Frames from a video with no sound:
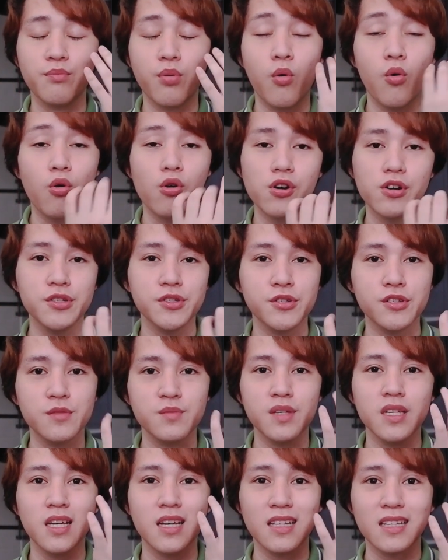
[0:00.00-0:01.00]
pores to
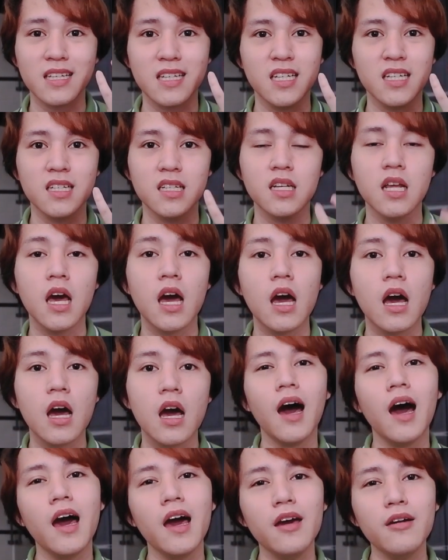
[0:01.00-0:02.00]
be clean.
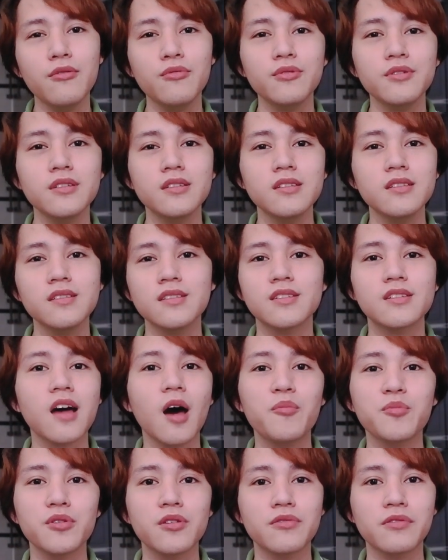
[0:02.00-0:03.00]
I wouldn't
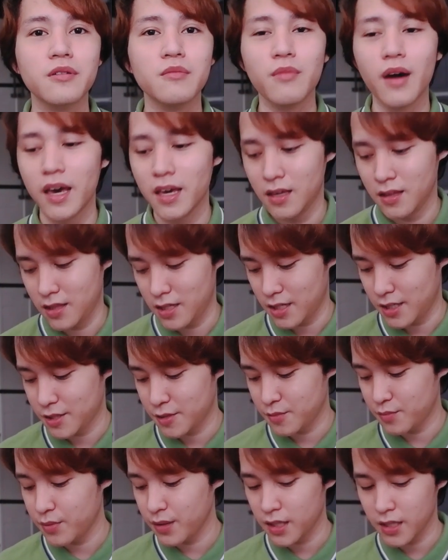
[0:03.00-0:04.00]
stop you from buying this,
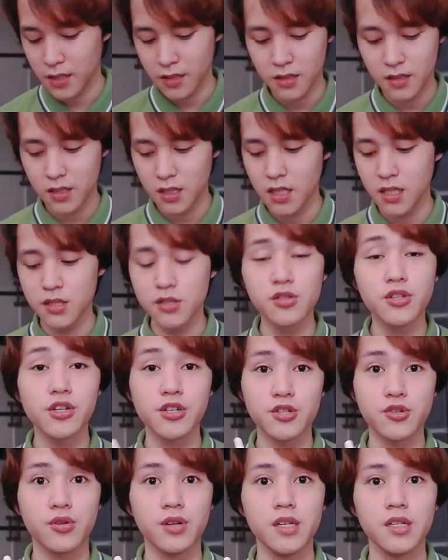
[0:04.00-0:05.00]
but it's
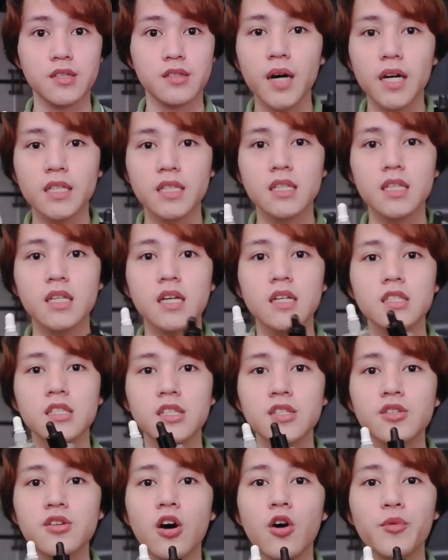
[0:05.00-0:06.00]
your choice. But
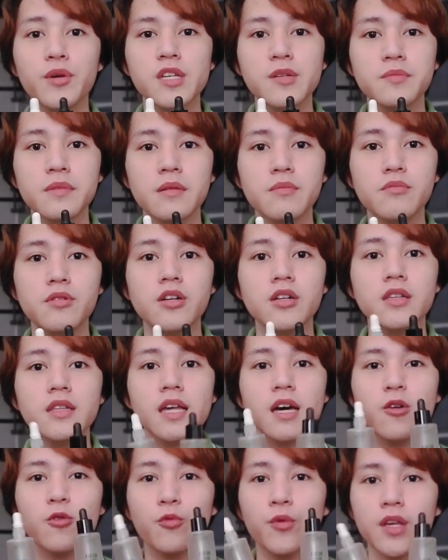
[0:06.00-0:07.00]
just always remember
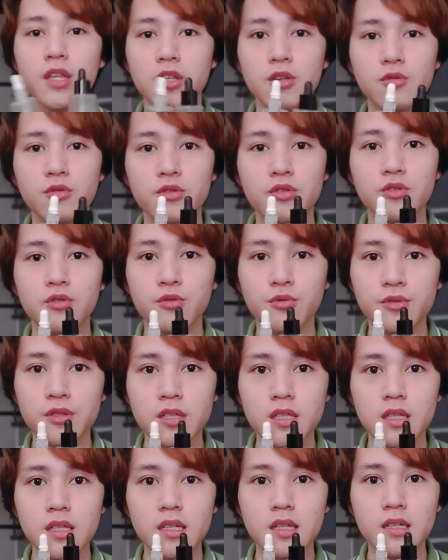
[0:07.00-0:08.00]
that when you
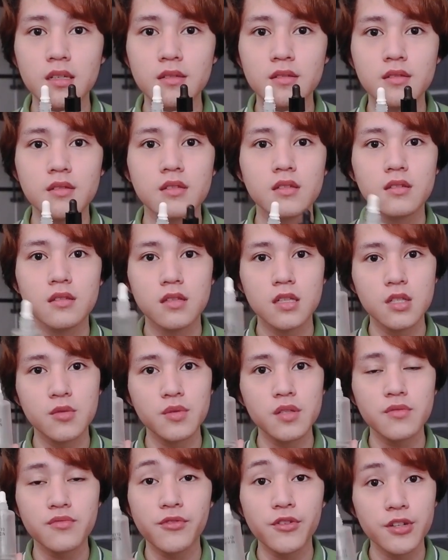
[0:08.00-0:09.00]
use these, this
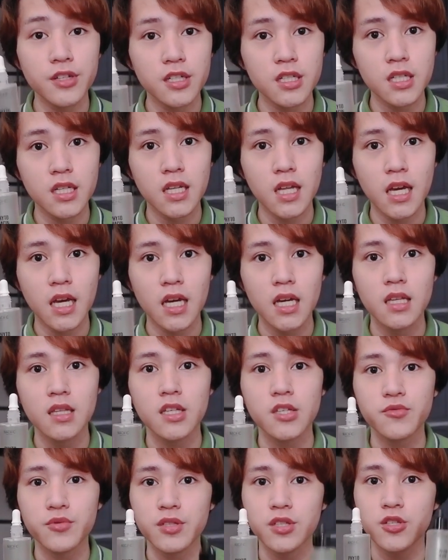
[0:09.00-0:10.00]
one's for the day,
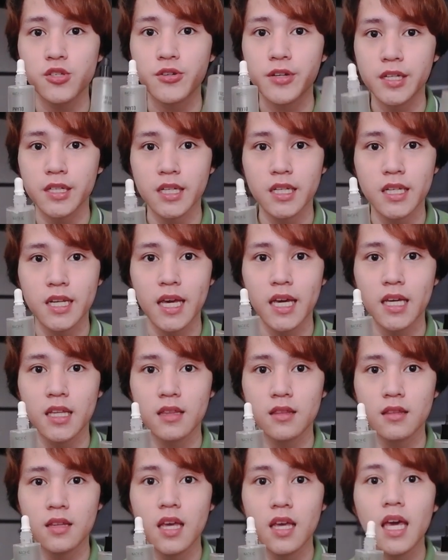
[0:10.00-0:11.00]
this one's during the night.
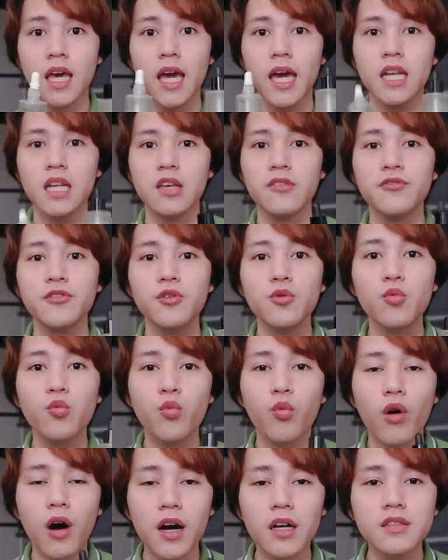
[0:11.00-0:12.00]
And if you
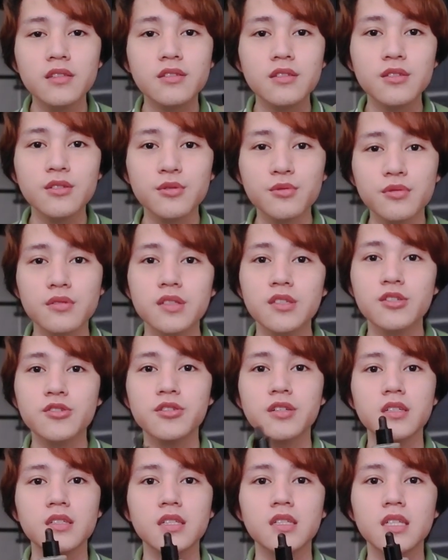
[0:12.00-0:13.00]
want to use this
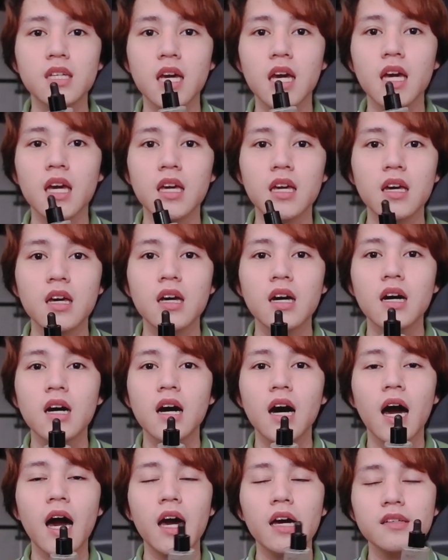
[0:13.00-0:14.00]
during the day,
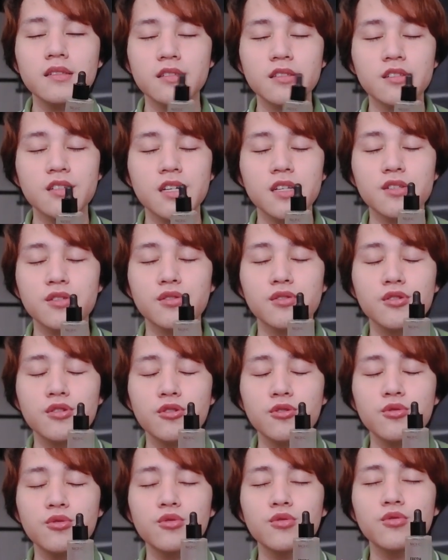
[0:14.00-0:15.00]
I suggest
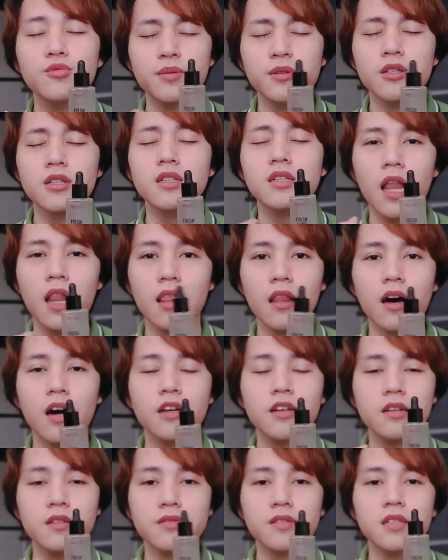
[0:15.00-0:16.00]
you put a
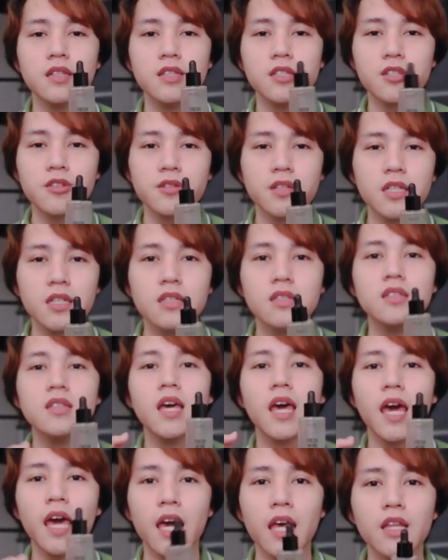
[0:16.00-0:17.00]
lot of sunscreen
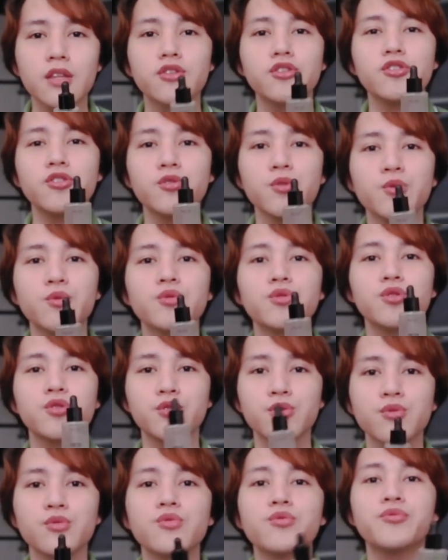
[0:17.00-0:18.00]
and you
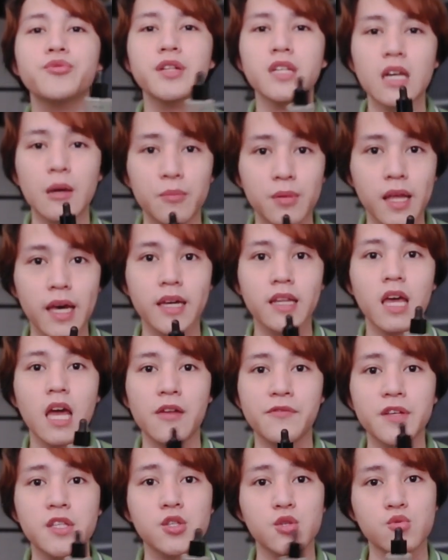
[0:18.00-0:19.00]
do reapply it
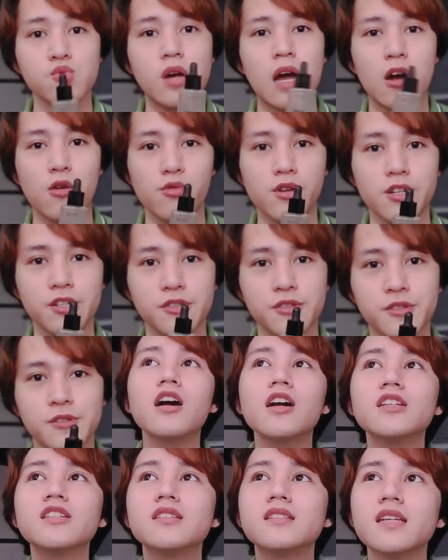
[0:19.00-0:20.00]
every 2 hours.
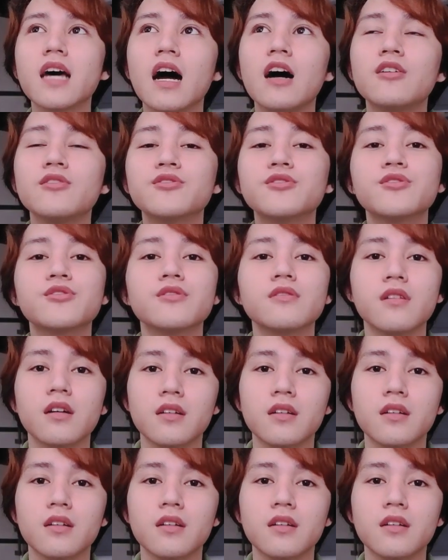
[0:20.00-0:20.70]
Are down to